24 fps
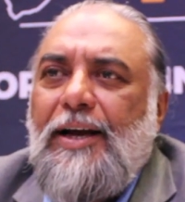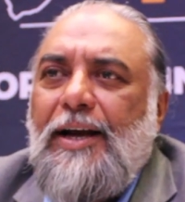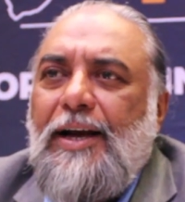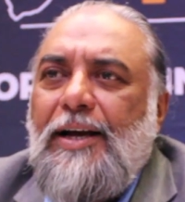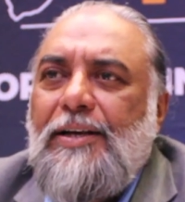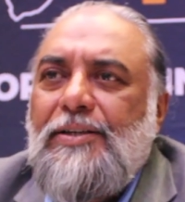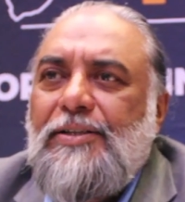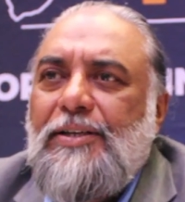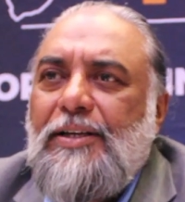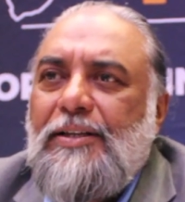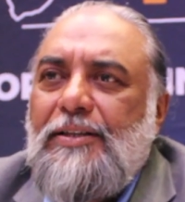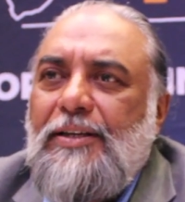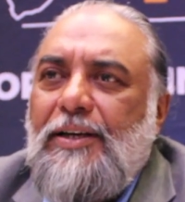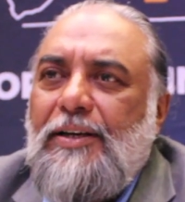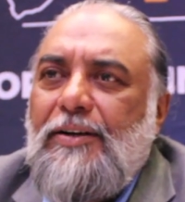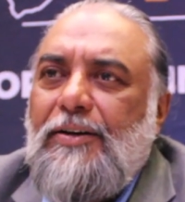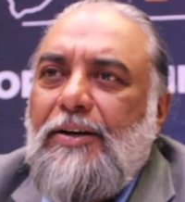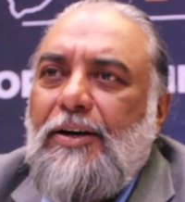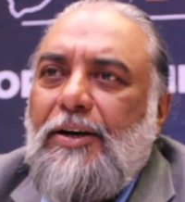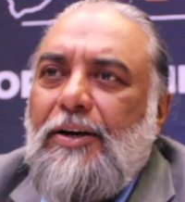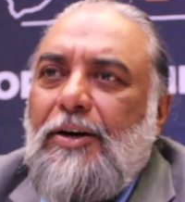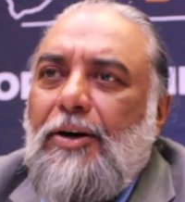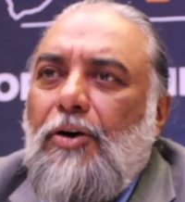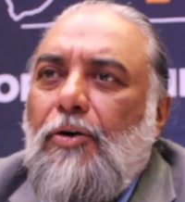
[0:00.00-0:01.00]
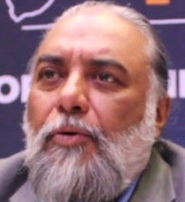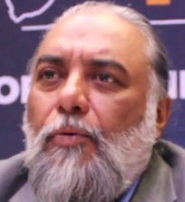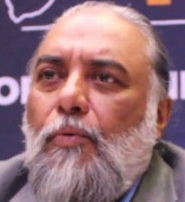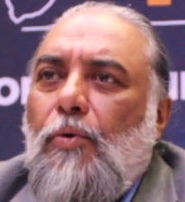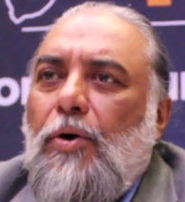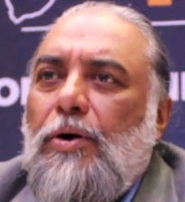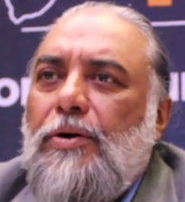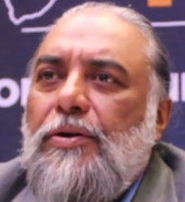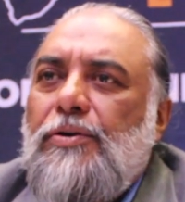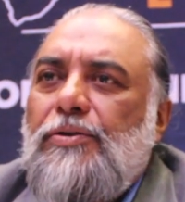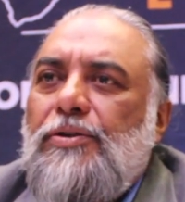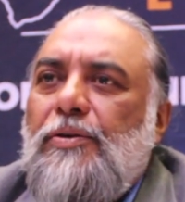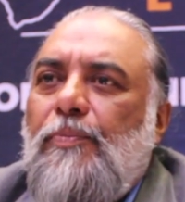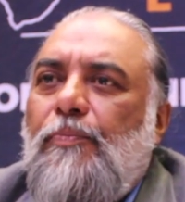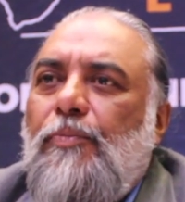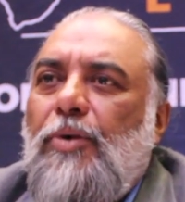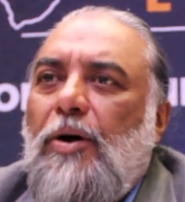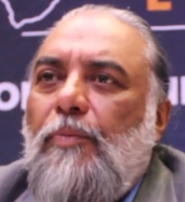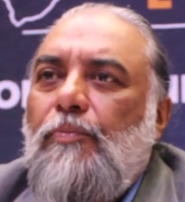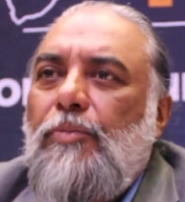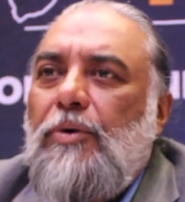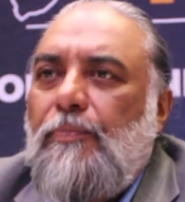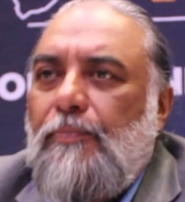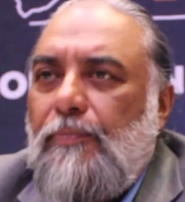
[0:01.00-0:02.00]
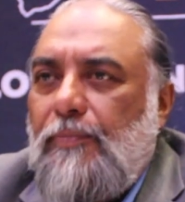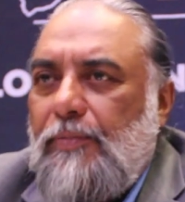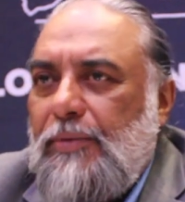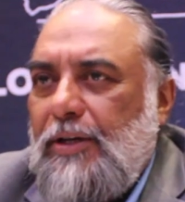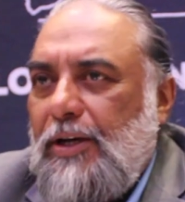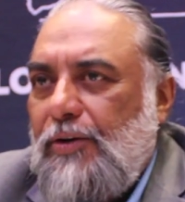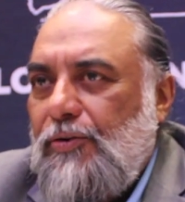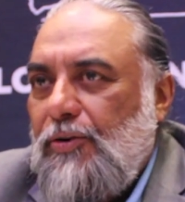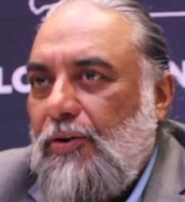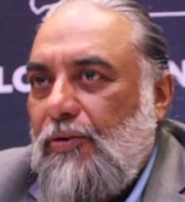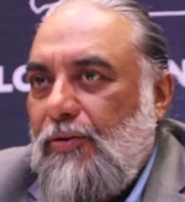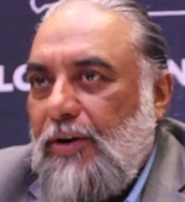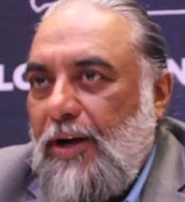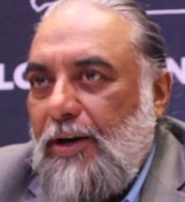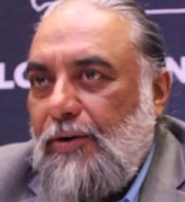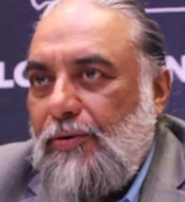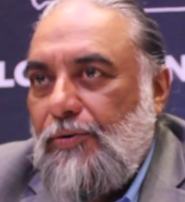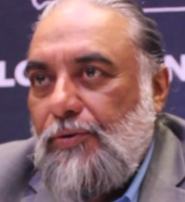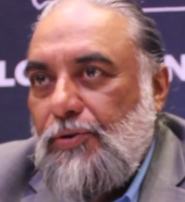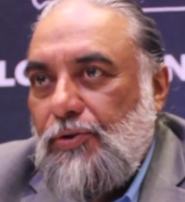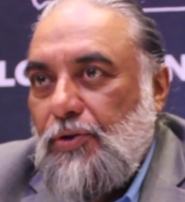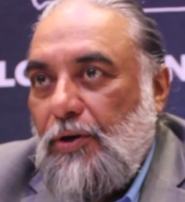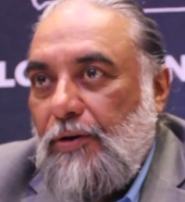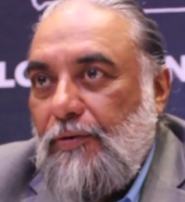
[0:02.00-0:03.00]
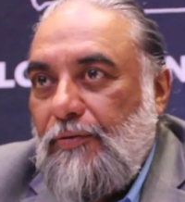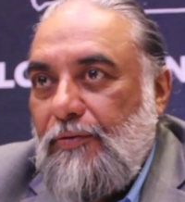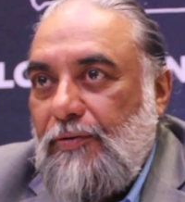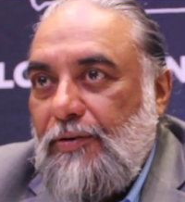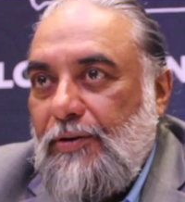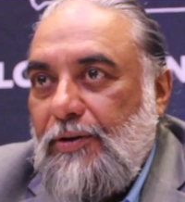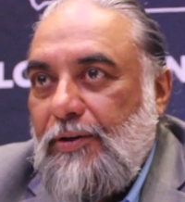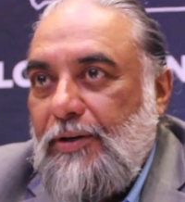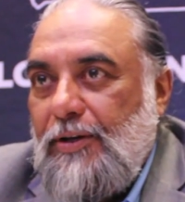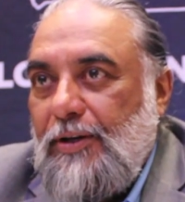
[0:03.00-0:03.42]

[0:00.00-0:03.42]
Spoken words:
I said that what is the problem that you're trying to solve?